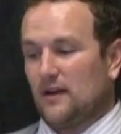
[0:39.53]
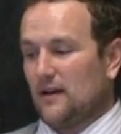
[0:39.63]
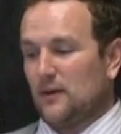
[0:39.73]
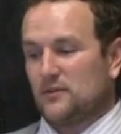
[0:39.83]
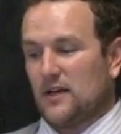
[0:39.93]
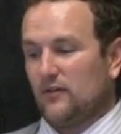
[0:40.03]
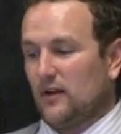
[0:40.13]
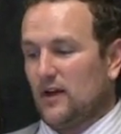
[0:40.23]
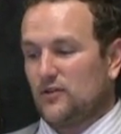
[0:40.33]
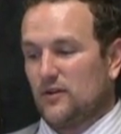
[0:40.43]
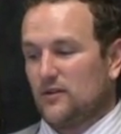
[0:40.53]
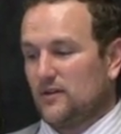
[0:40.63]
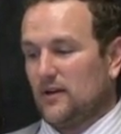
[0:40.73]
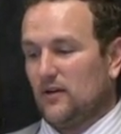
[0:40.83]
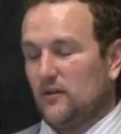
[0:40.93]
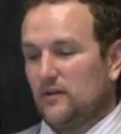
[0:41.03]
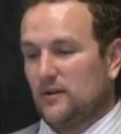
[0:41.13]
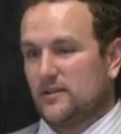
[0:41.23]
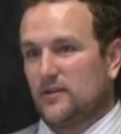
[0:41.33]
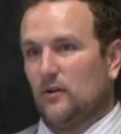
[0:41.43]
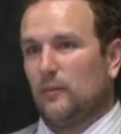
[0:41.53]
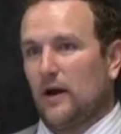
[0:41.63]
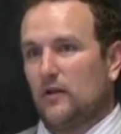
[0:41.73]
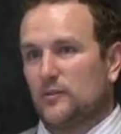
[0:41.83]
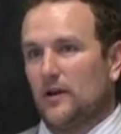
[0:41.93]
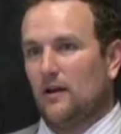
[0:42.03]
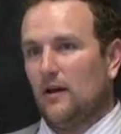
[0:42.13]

that Game 7 last year in Toledo. It still bothers me.